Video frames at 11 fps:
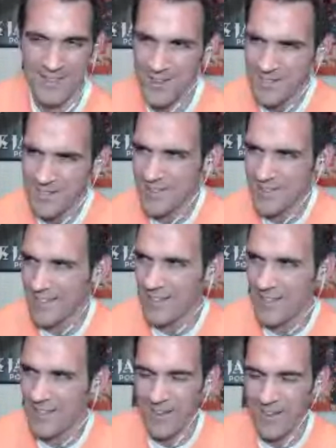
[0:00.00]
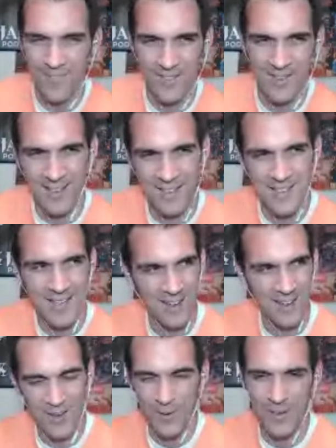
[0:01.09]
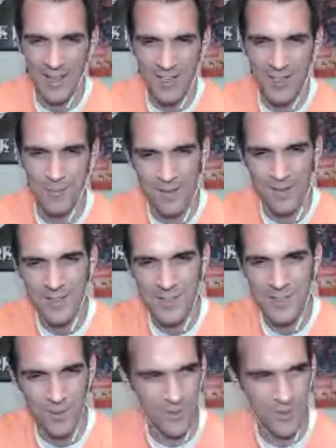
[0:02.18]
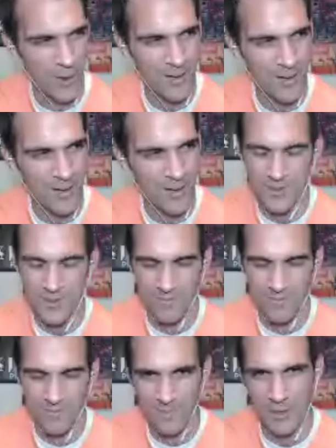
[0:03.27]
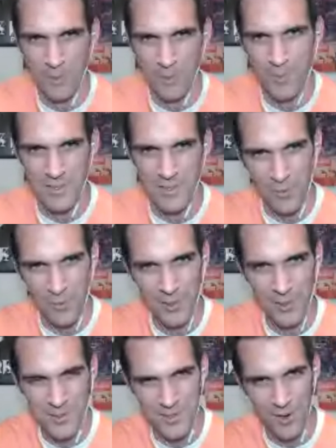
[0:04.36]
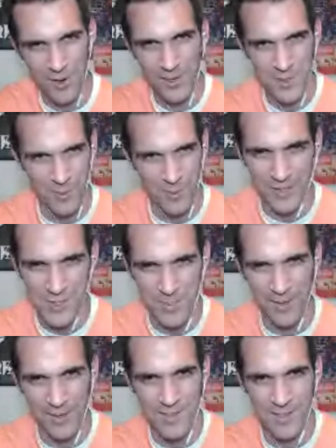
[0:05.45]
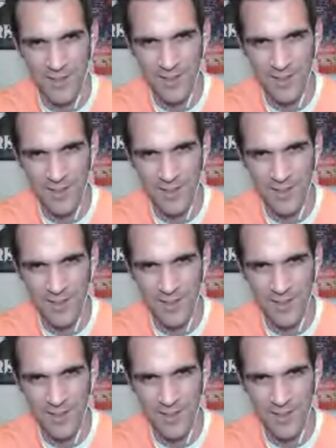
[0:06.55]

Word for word: Delta, I think you have to, like, it's kind of like going to Ed DeBevick's where the waiters are like purposely rude to you and snarky as part of the experience.